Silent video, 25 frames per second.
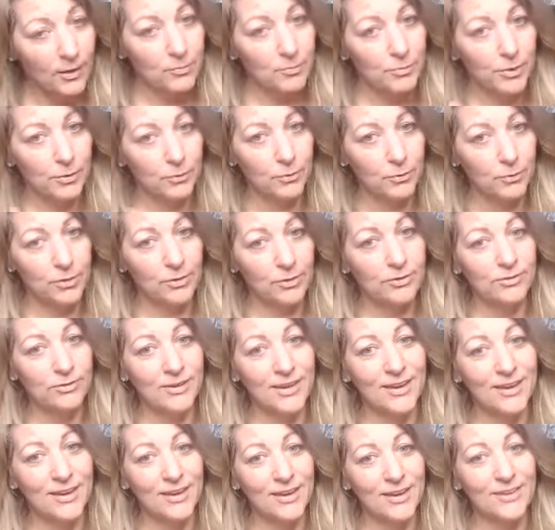but with a
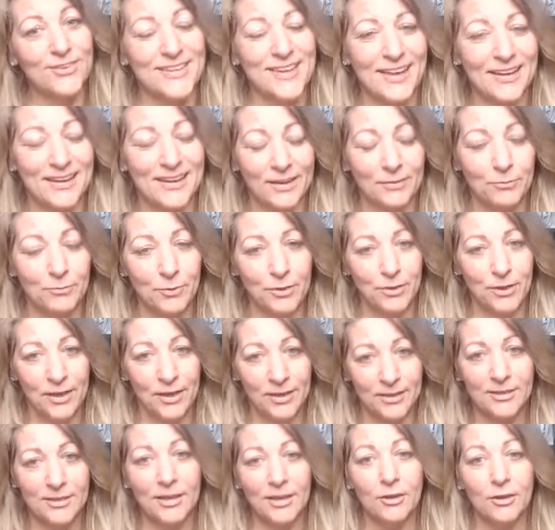safety net and
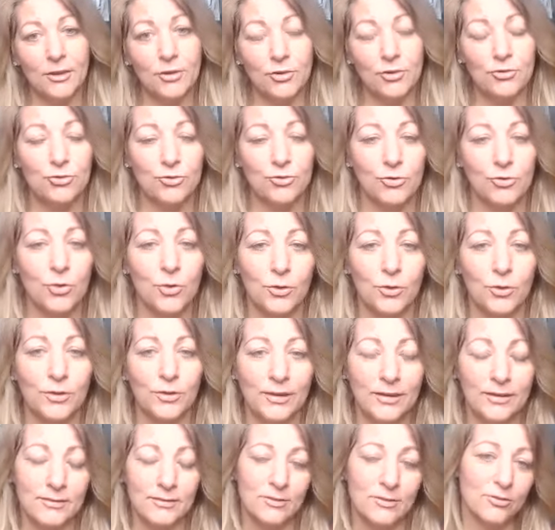within their control.
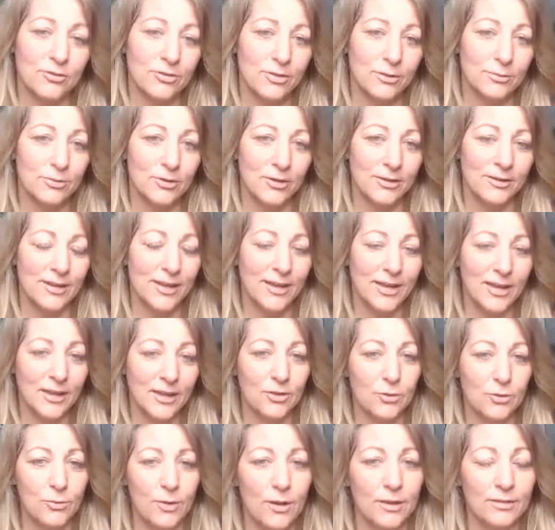Like it just seems like
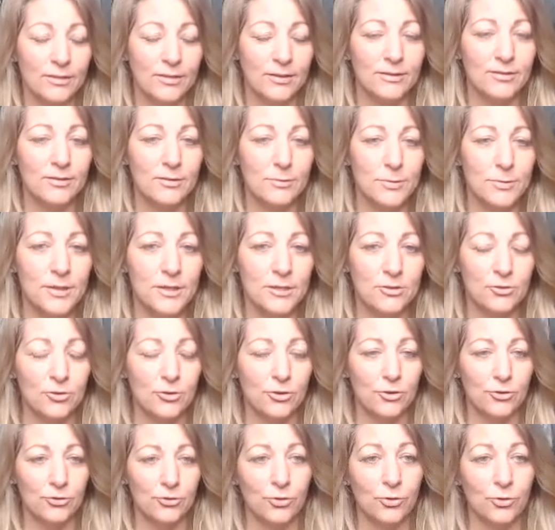you want things to be in your
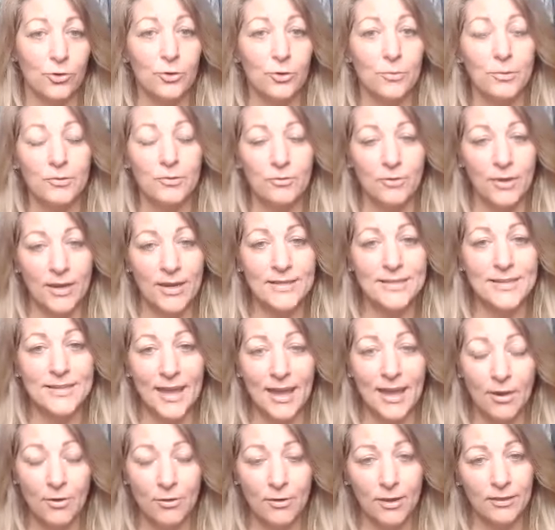control, but right
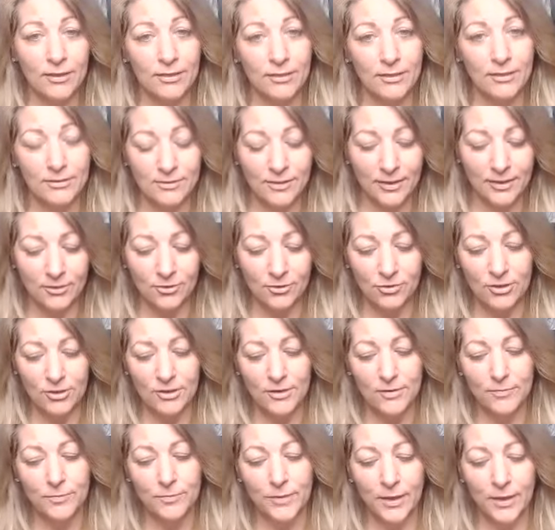now in this
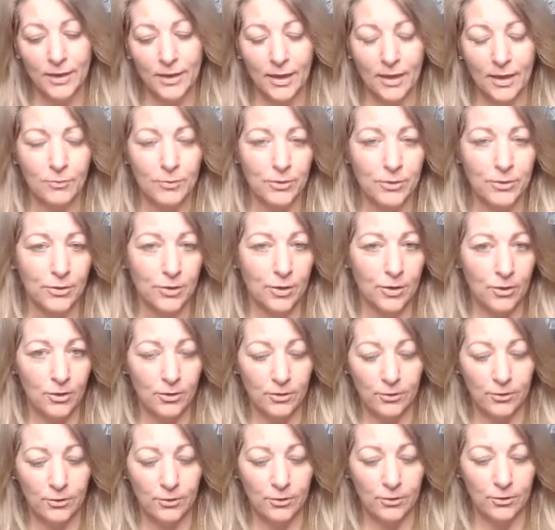energy, and with all
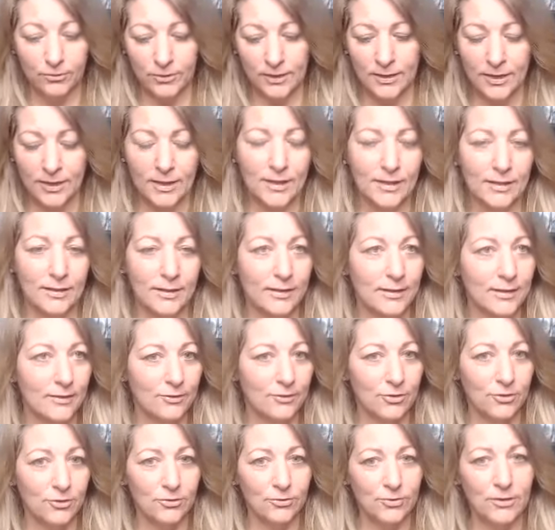of the like
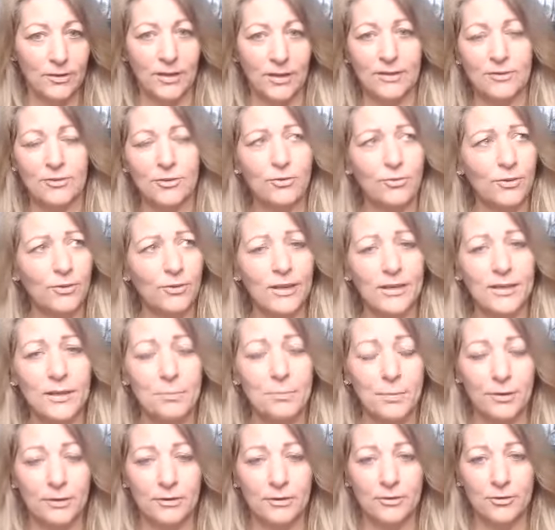it just feel i just feel like
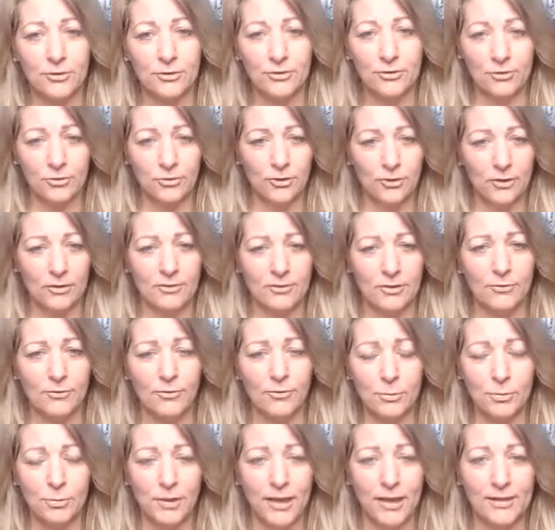the there's
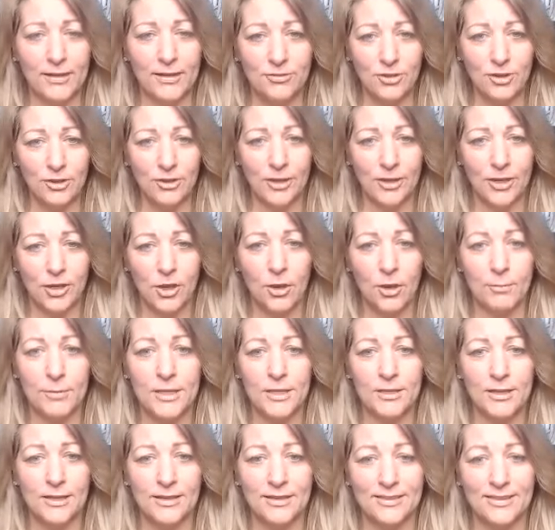several planets that are like
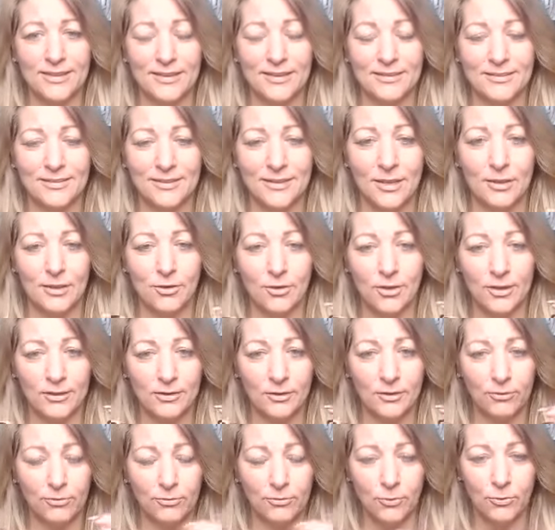coming like this together like
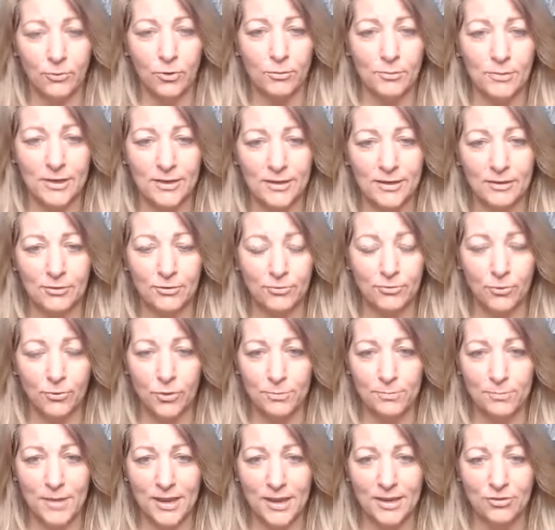they're forming this
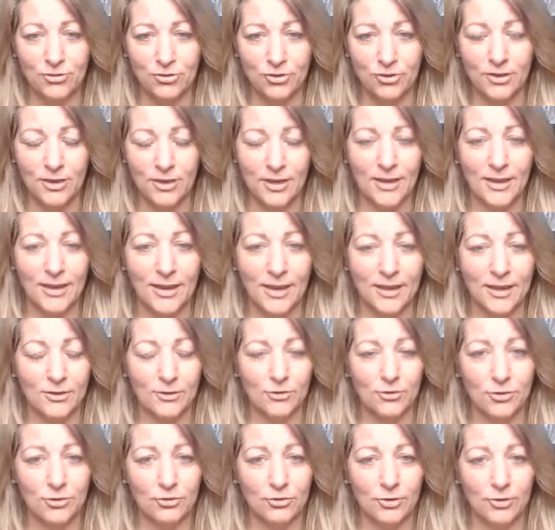formation and they're
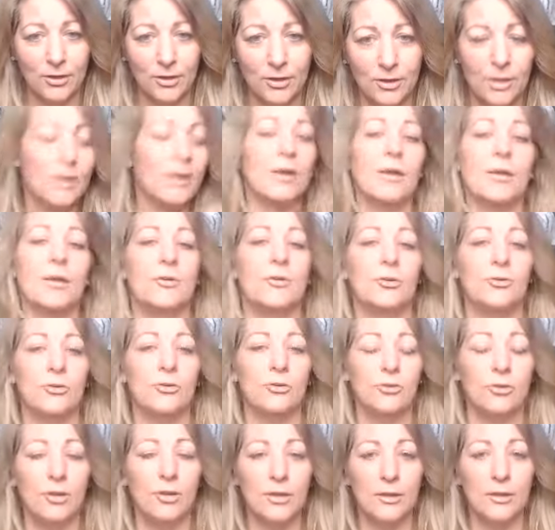just like they're
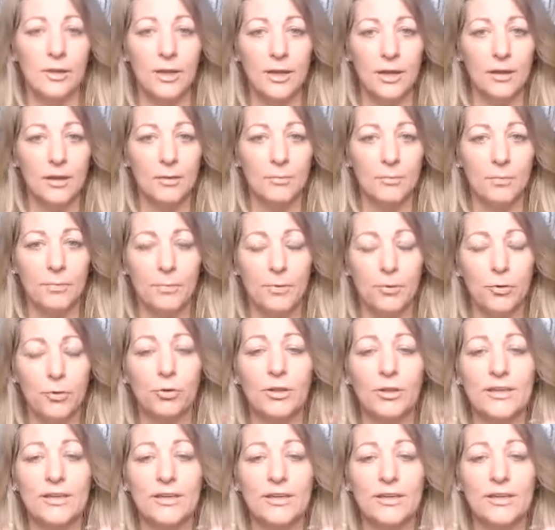just like
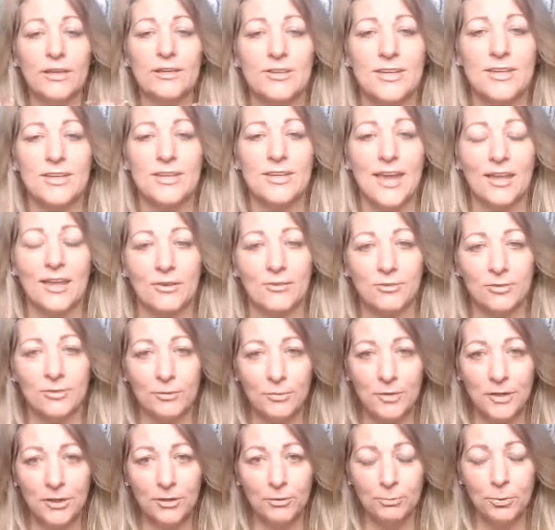pulling together and
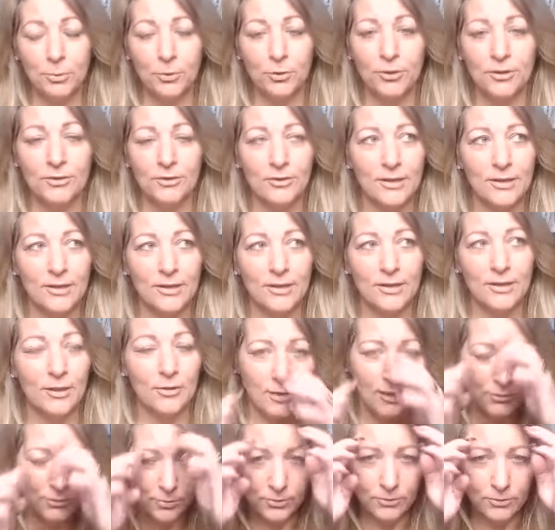something is pulling together
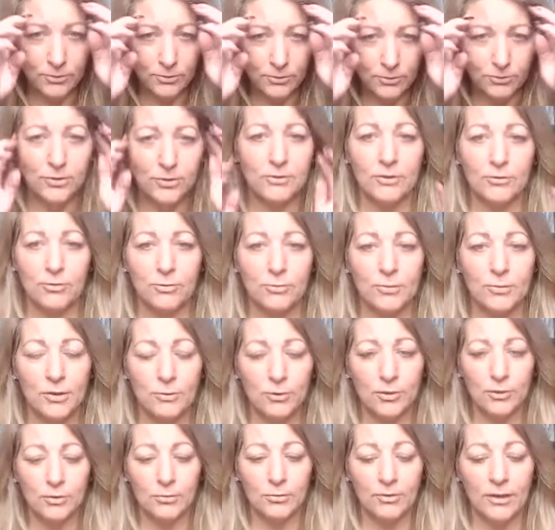and that's what it feels like for
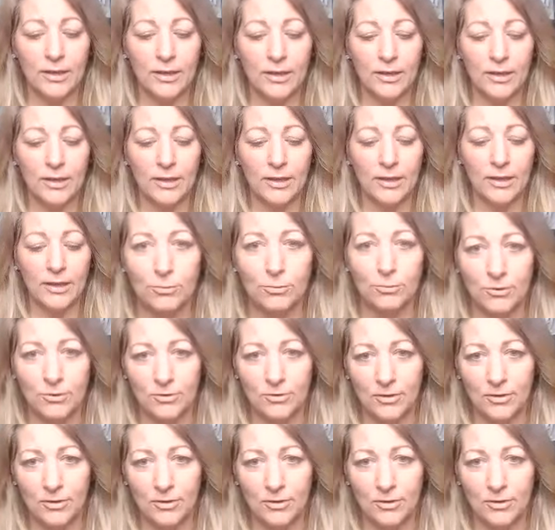me with the relationship